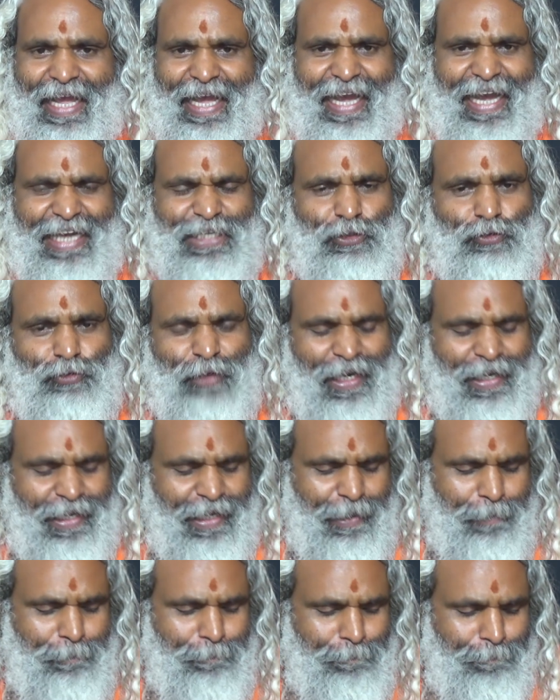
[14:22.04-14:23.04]

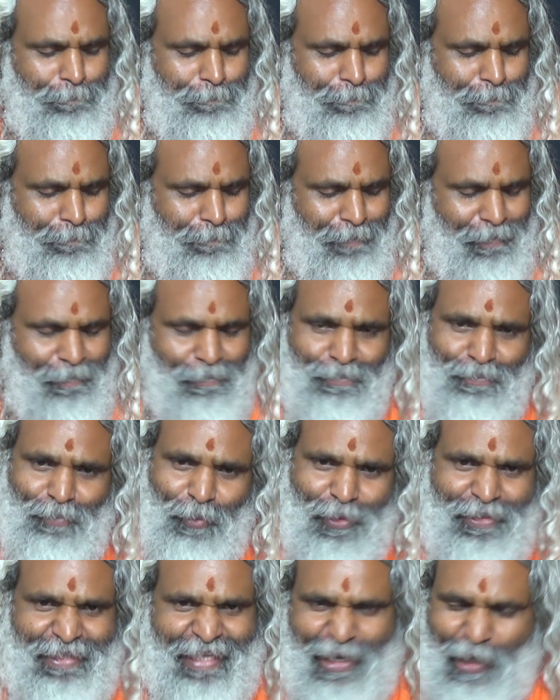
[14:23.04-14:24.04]
Actually,
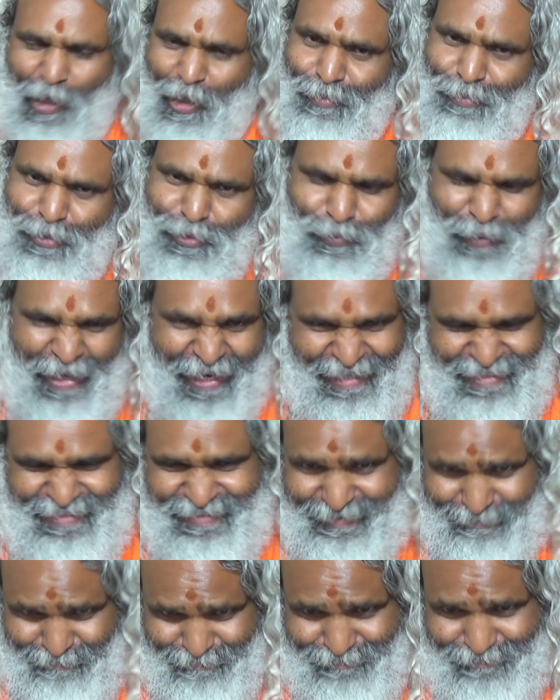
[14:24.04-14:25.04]
both are almost one and
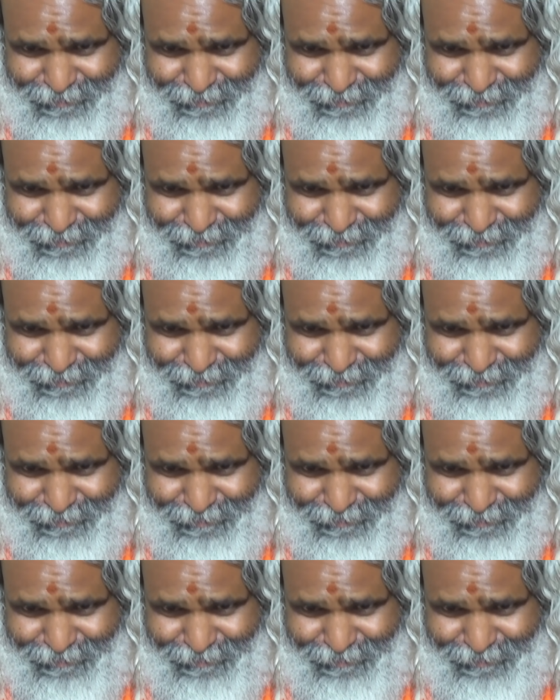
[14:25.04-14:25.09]
same.